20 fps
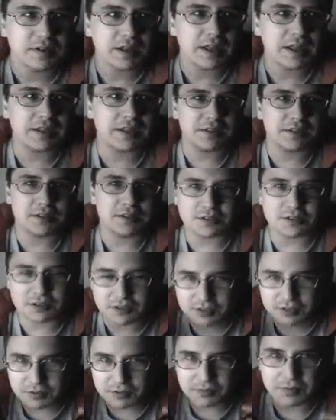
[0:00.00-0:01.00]
and the
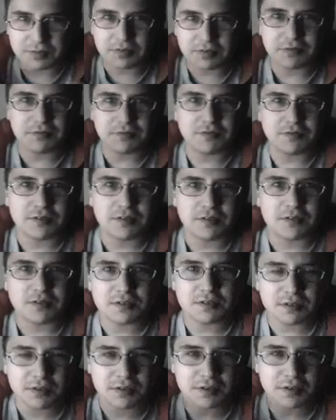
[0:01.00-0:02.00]

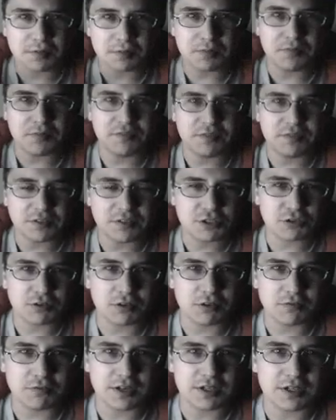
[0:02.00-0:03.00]
visual
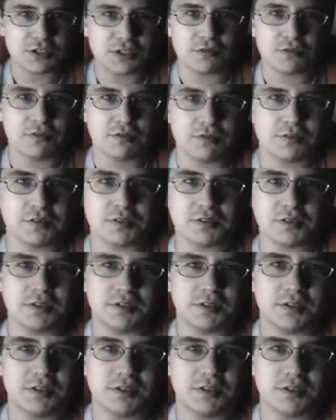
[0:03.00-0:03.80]
effects over